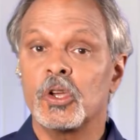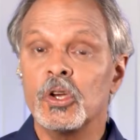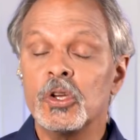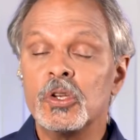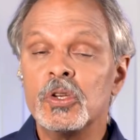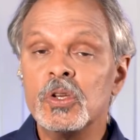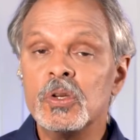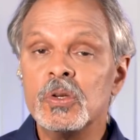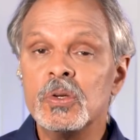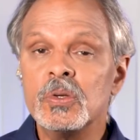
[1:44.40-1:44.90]

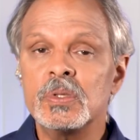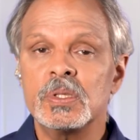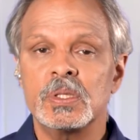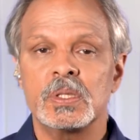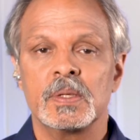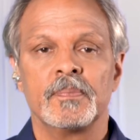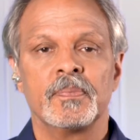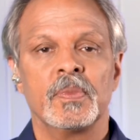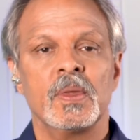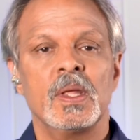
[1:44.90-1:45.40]
good
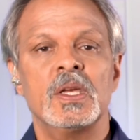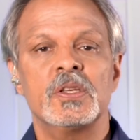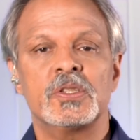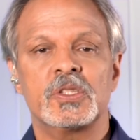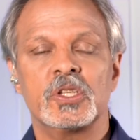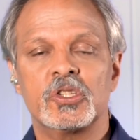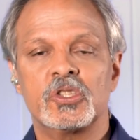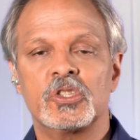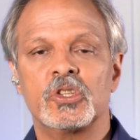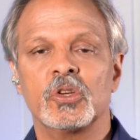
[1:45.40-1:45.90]
news
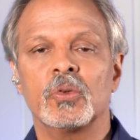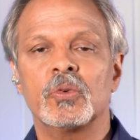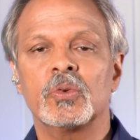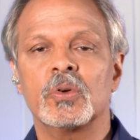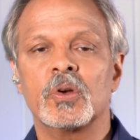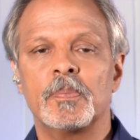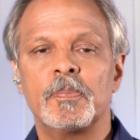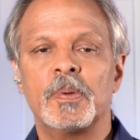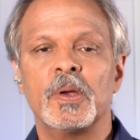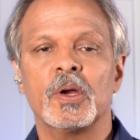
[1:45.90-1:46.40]
is that
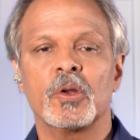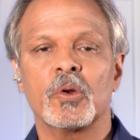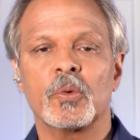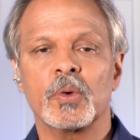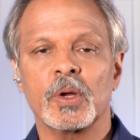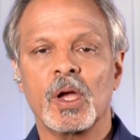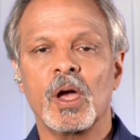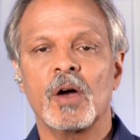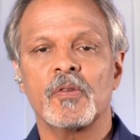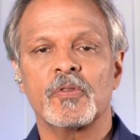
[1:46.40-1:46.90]
children appear to
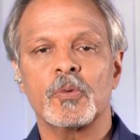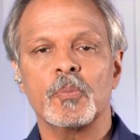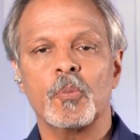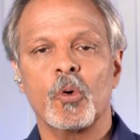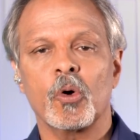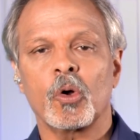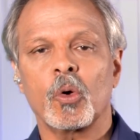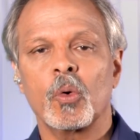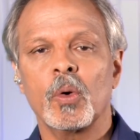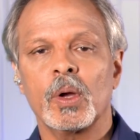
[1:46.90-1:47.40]
recover
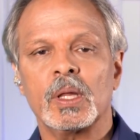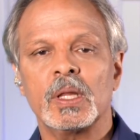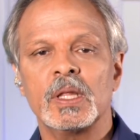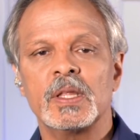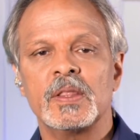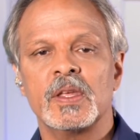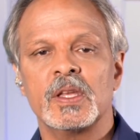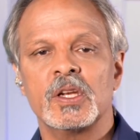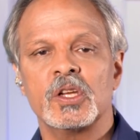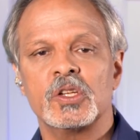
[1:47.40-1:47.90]
more
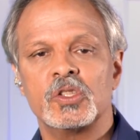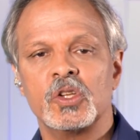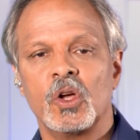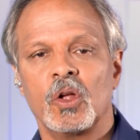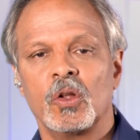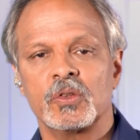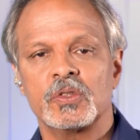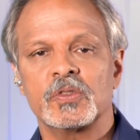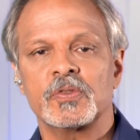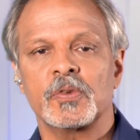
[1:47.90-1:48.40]
quickly than
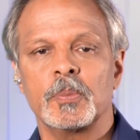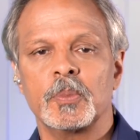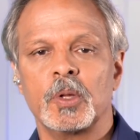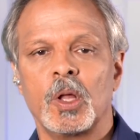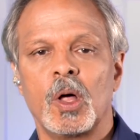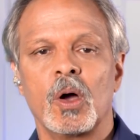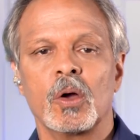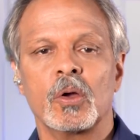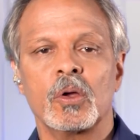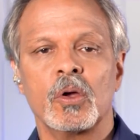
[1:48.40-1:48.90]
adults from
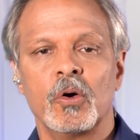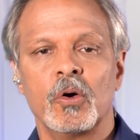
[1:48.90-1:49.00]
long